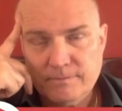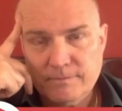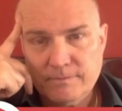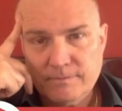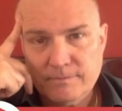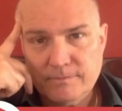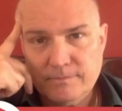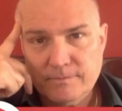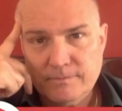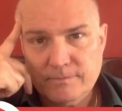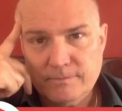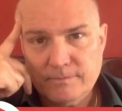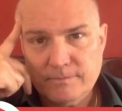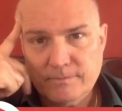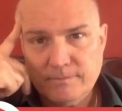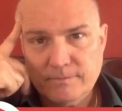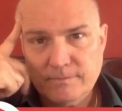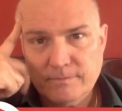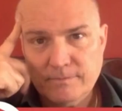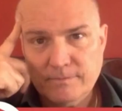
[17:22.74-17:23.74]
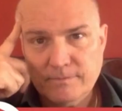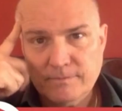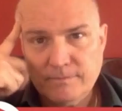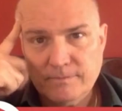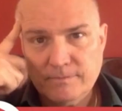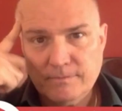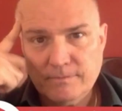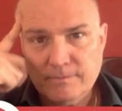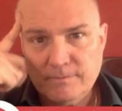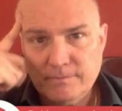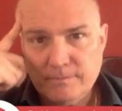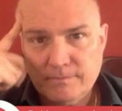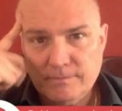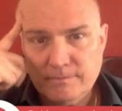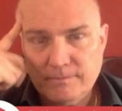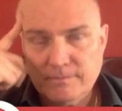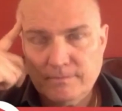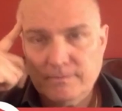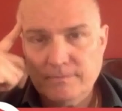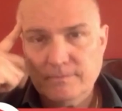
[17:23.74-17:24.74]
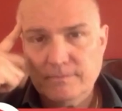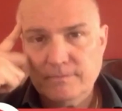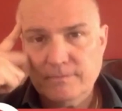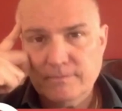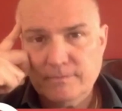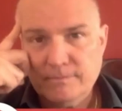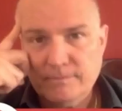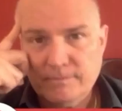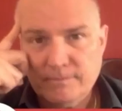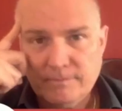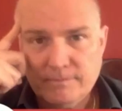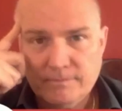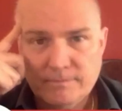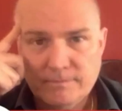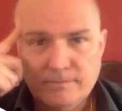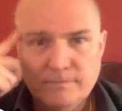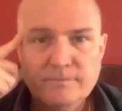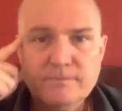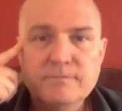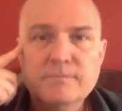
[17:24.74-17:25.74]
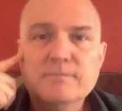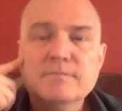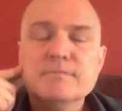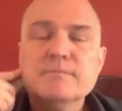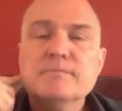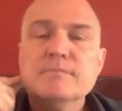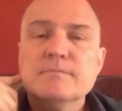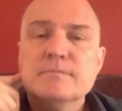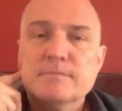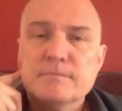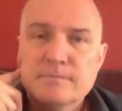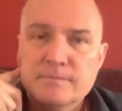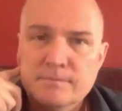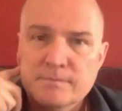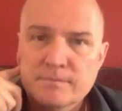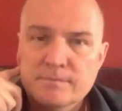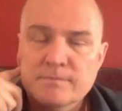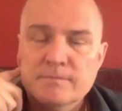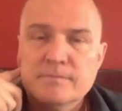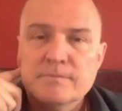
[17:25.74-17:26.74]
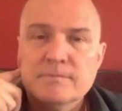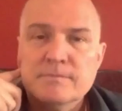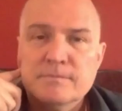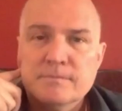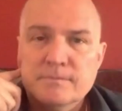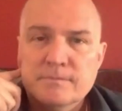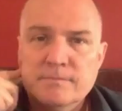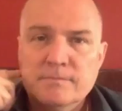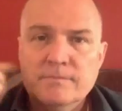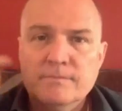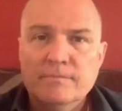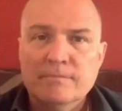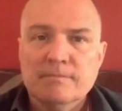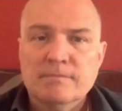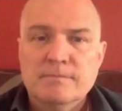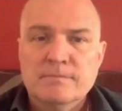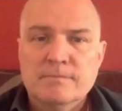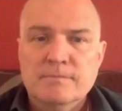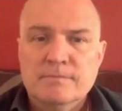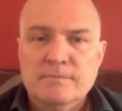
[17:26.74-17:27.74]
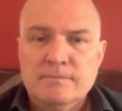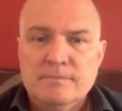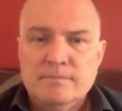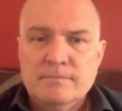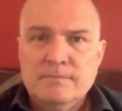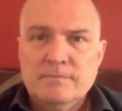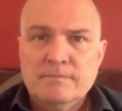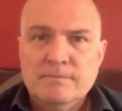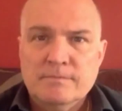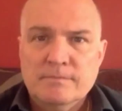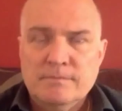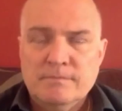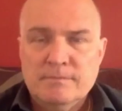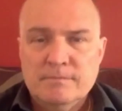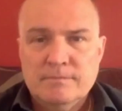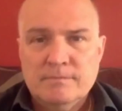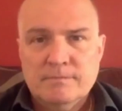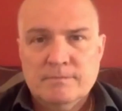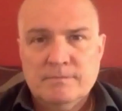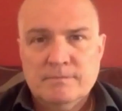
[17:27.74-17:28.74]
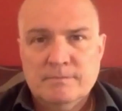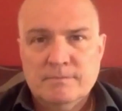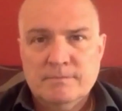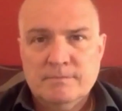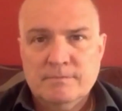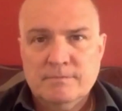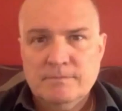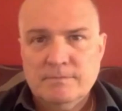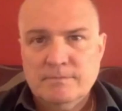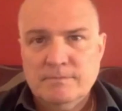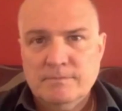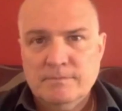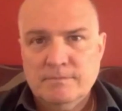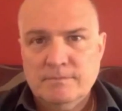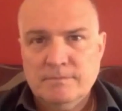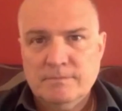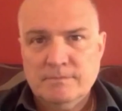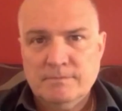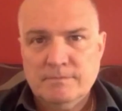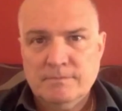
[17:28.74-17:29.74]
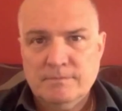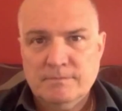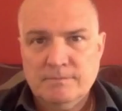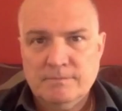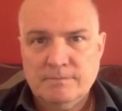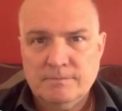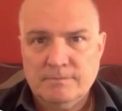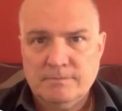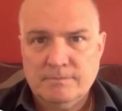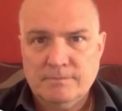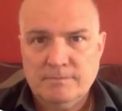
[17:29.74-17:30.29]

No words are spoken by the person on screen.